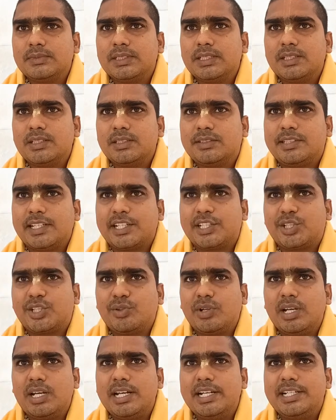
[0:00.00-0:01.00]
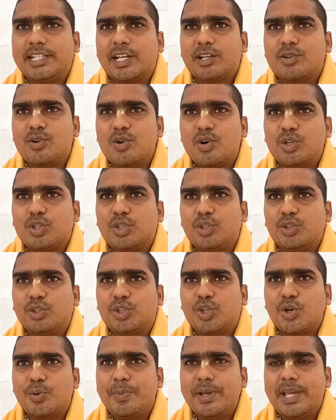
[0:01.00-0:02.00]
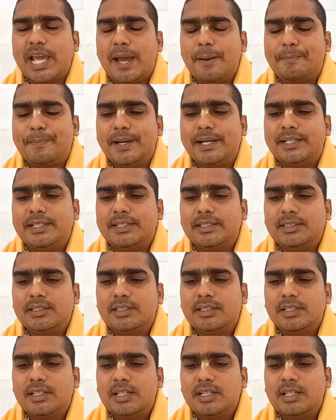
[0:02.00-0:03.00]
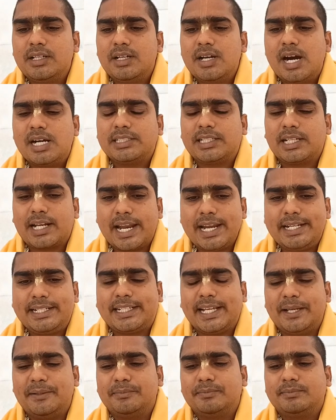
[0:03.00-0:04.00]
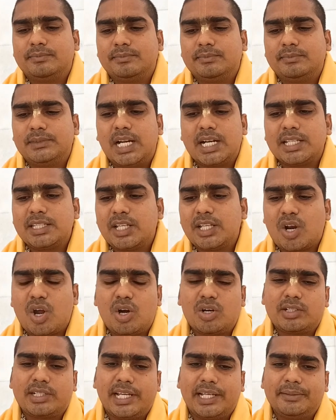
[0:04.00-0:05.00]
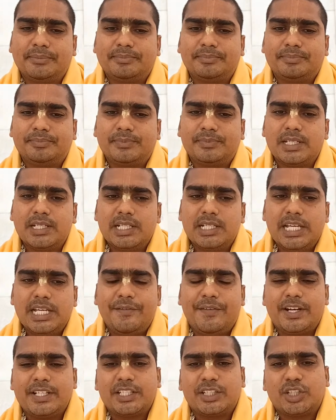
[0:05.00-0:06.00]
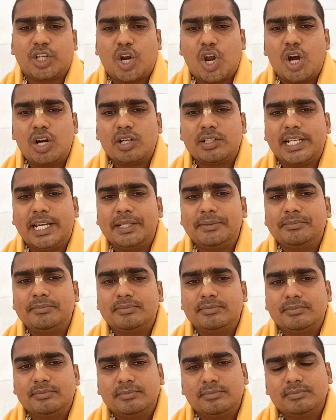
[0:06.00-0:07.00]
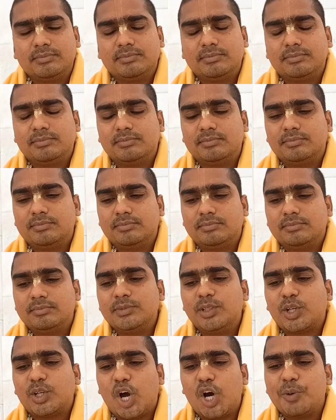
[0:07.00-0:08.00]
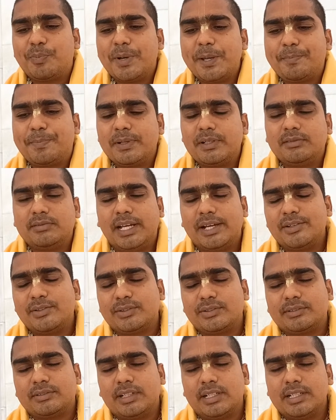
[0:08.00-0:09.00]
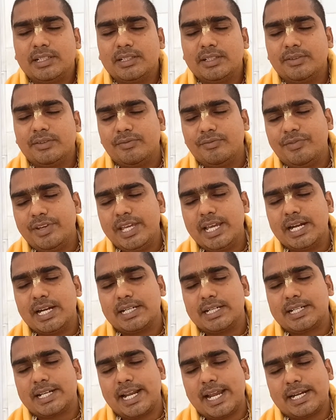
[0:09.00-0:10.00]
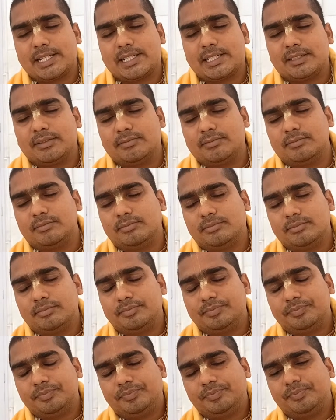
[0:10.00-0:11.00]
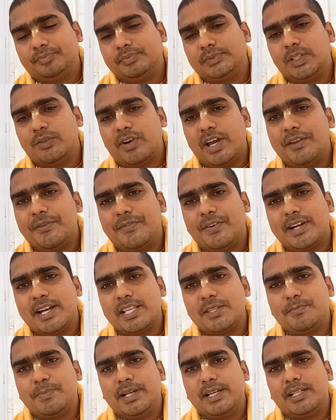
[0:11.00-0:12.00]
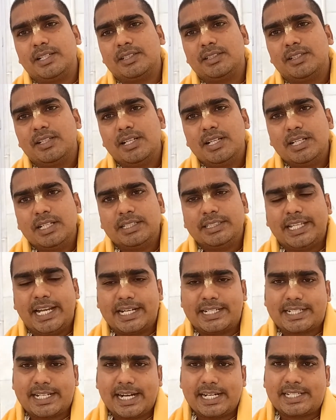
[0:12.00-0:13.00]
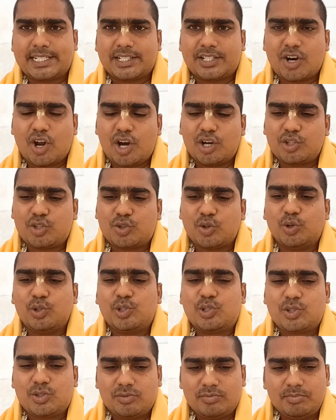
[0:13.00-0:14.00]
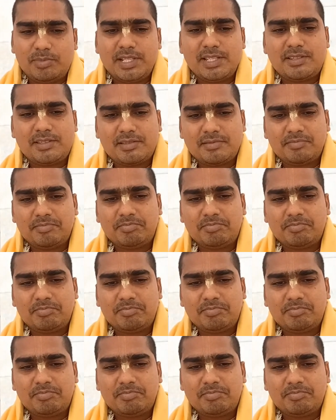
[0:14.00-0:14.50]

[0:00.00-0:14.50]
Sexual intercourse should be happened at the right time, not in the wrong time. If it is in the wrong time, wrong people we attract, the wife and husband, they attract wrong souls, means